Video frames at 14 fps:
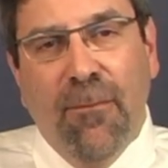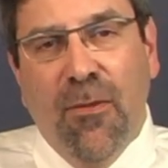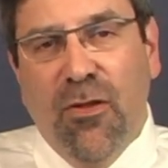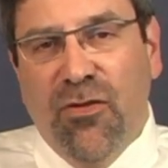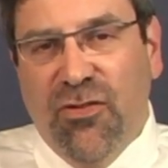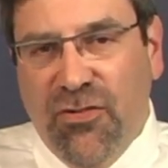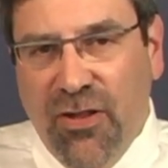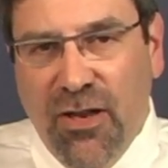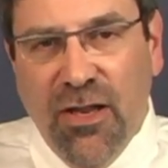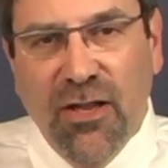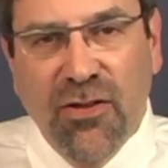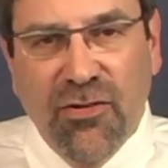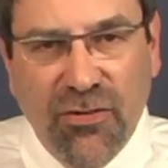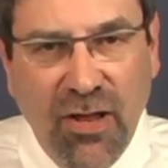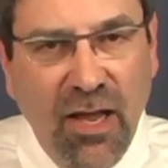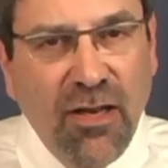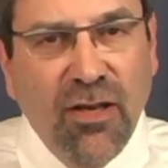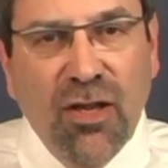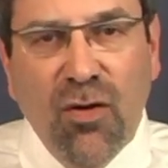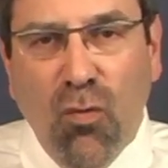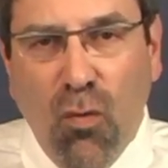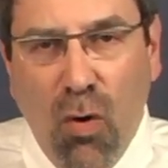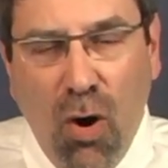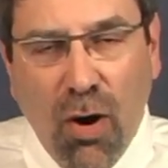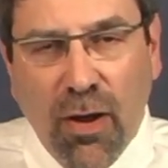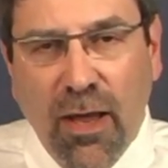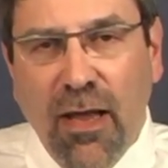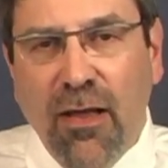sitting, standing,
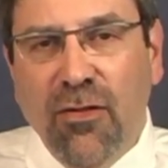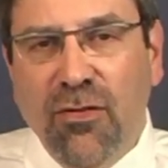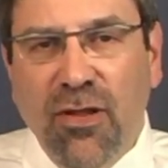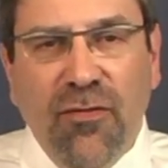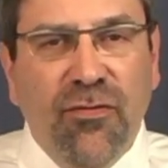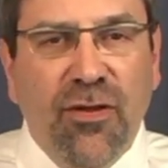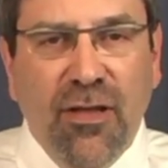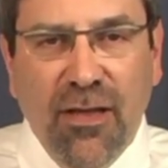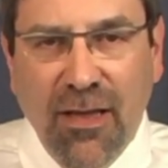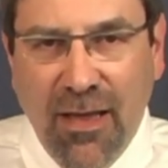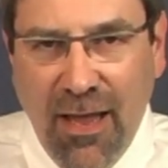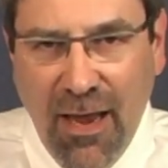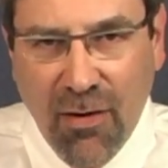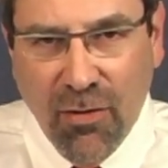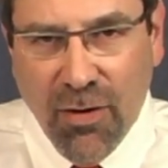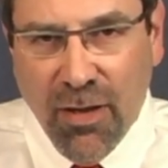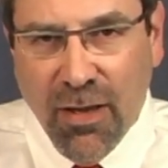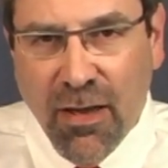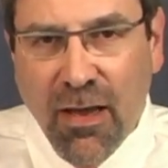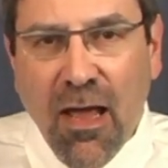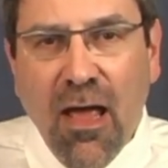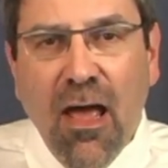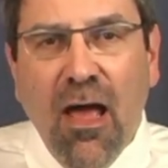walking, lifting, carrying.